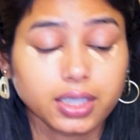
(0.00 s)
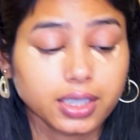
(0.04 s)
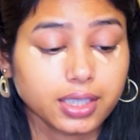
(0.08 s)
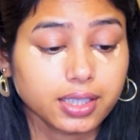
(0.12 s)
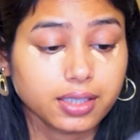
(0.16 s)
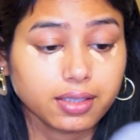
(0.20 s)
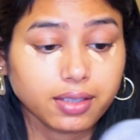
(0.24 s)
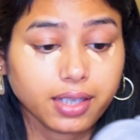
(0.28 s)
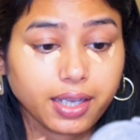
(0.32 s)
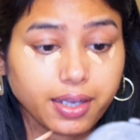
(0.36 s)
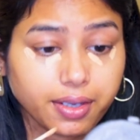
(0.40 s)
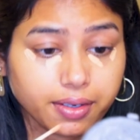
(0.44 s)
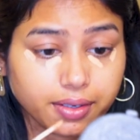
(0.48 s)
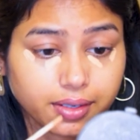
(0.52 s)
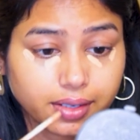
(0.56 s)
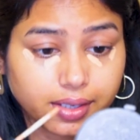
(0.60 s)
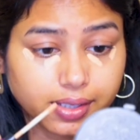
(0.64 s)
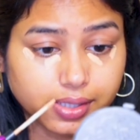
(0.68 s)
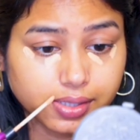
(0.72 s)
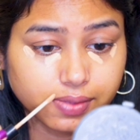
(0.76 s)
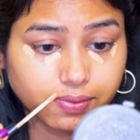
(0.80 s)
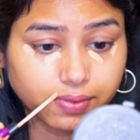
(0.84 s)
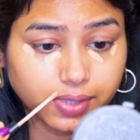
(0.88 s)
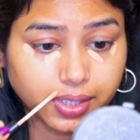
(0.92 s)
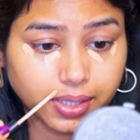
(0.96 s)
in
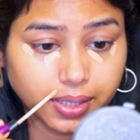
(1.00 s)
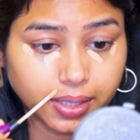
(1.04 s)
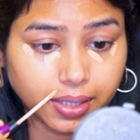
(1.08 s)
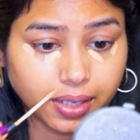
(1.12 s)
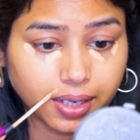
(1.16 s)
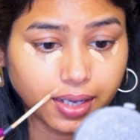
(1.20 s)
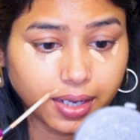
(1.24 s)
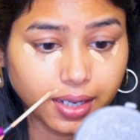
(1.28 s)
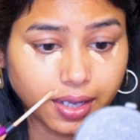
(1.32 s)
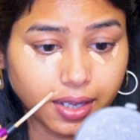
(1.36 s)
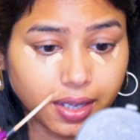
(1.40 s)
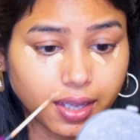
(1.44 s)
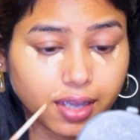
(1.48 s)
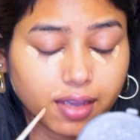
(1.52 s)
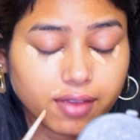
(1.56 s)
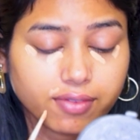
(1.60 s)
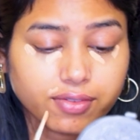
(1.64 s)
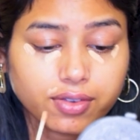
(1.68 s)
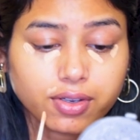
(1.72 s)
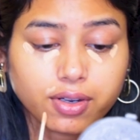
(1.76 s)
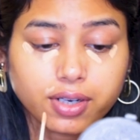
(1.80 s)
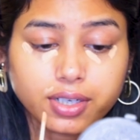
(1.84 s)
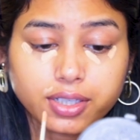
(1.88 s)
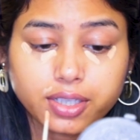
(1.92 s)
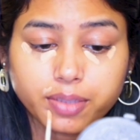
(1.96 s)
areas where I
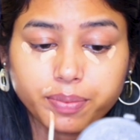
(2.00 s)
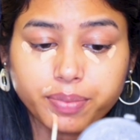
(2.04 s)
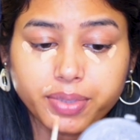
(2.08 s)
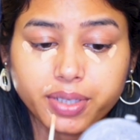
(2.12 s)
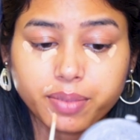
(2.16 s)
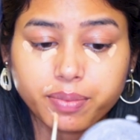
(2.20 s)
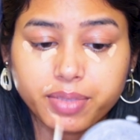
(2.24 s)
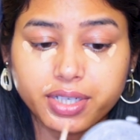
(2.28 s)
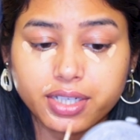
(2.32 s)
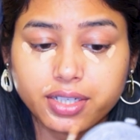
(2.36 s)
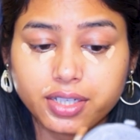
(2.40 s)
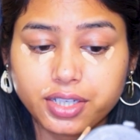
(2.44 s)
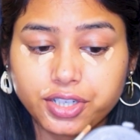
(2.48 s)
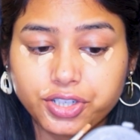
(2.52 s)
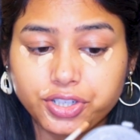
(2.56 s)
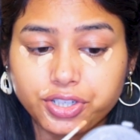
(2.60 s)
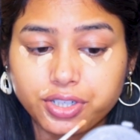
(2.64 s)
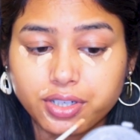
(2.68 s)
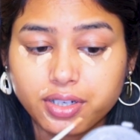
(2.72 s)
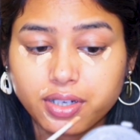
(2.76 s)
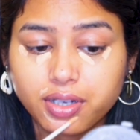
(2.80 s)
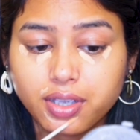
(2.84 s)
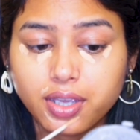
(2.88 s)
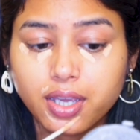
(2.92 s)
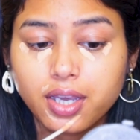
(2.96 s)
have got the
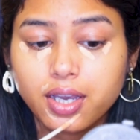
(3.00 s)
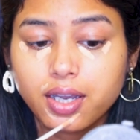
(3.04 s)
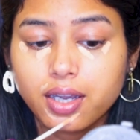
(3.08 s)
pigmentation.